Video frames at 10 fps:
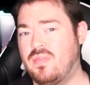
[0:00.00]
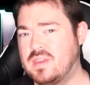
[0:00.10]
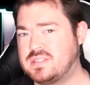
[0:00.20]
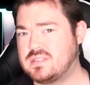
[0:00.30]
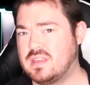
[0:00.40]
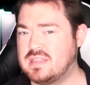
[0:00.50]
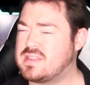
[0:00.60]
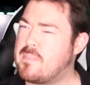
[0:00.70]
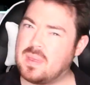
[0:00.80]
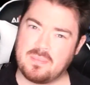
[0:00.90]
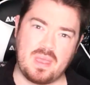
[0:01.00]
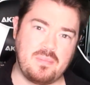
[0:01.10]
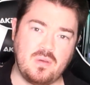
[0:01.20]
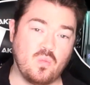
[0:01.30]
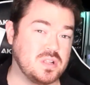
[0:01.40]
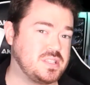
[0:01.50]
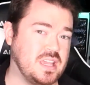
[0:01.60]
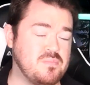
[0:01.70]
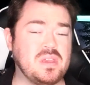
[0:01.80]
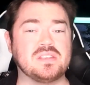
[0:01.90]
This is a big maybe, once
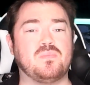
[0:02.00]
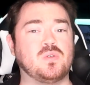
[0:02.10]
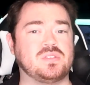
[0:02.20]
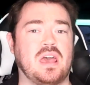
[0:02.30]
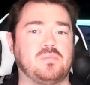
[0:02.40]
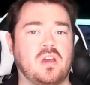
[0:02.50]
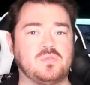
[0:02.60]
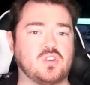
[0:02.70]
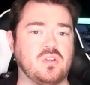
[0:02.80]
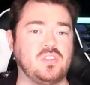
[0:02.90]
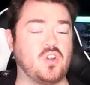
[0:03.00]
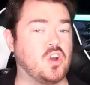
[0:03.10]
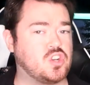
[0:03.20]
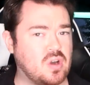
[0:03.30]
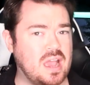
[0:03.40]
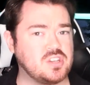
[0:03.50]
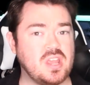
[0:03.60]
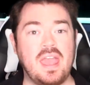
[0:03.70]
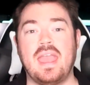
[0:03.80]
again, because most laptop screens are trash,